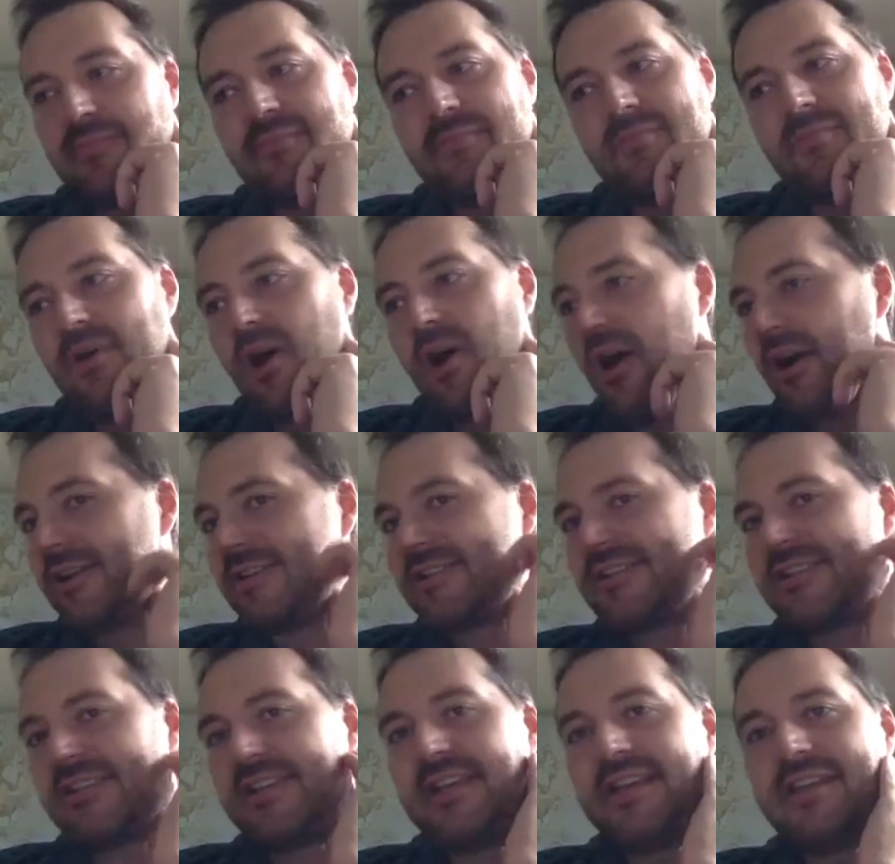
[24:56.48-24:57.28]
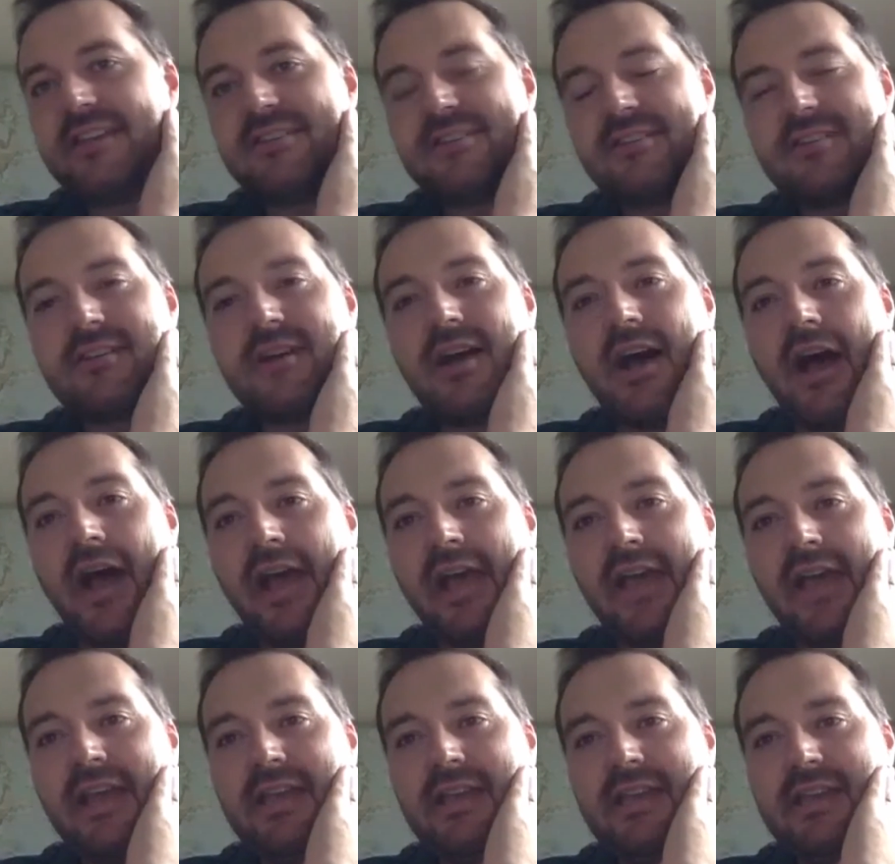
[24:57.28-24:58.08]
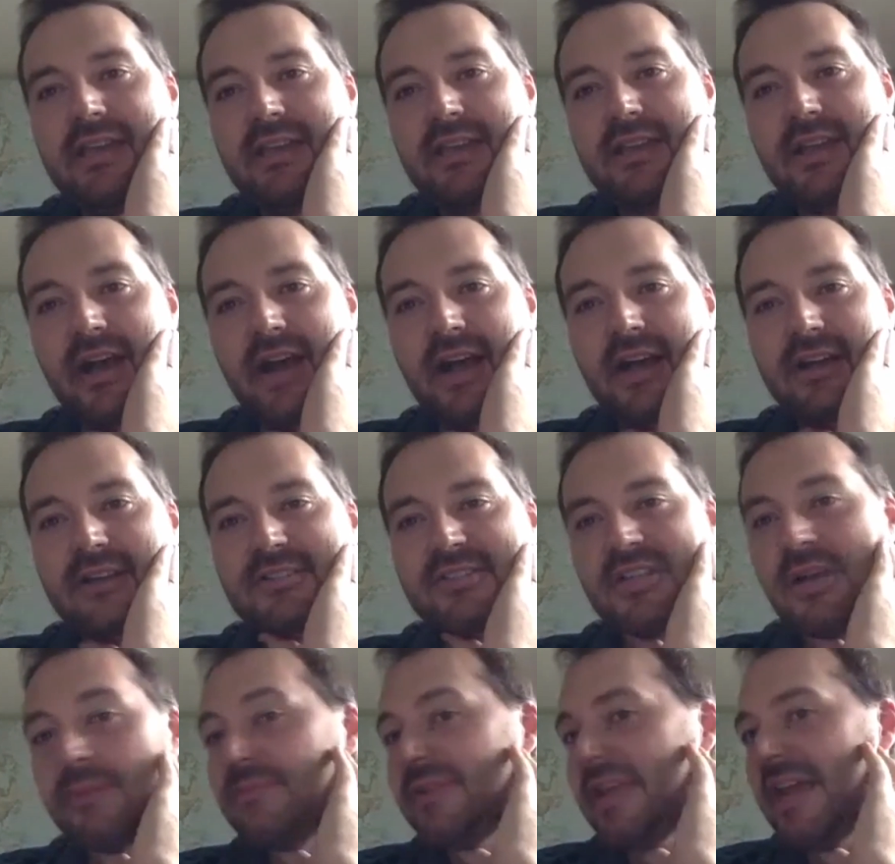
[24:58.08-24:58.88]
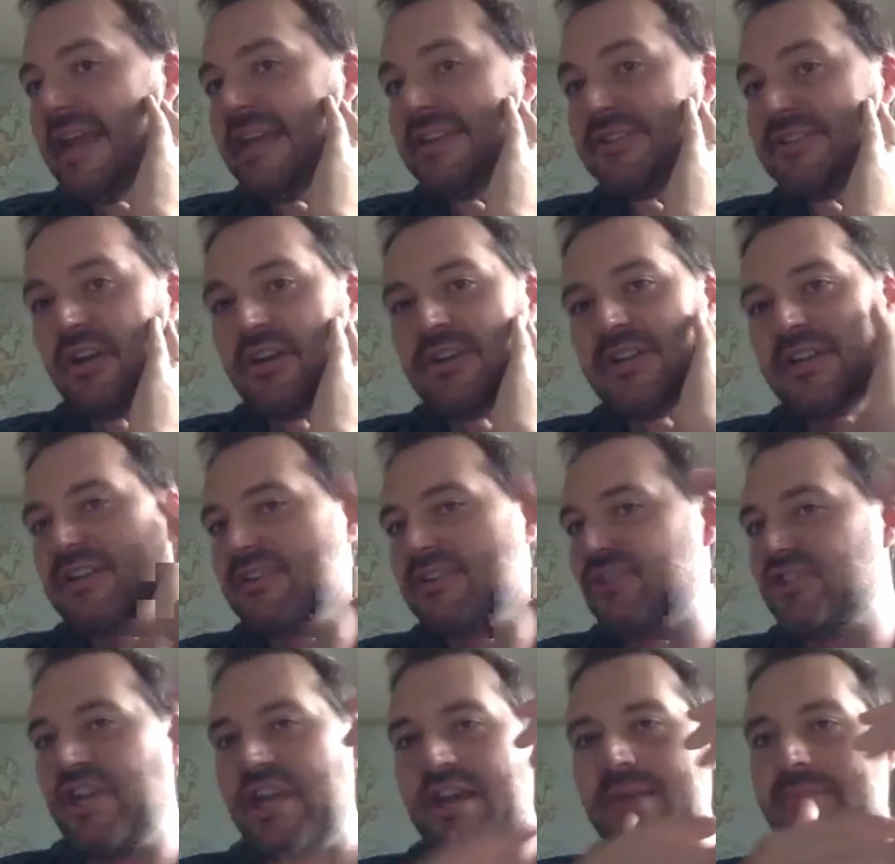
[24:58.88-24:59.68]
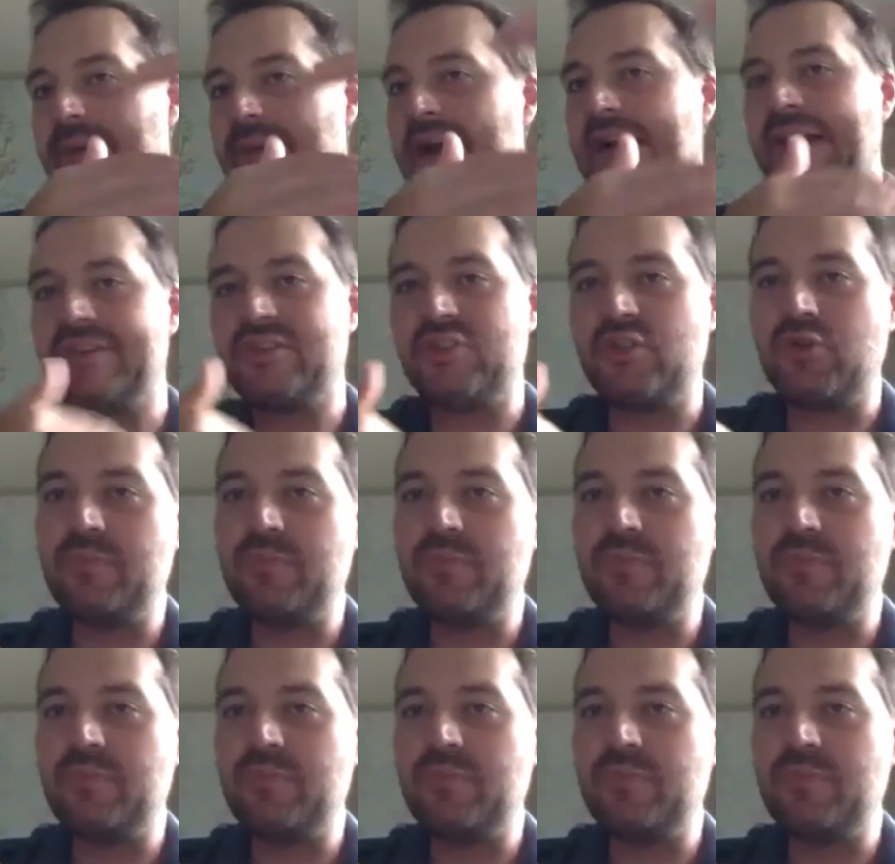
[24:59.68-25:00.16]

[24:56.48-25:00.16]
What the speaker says: Honestly, some days are just jam-packed Zoom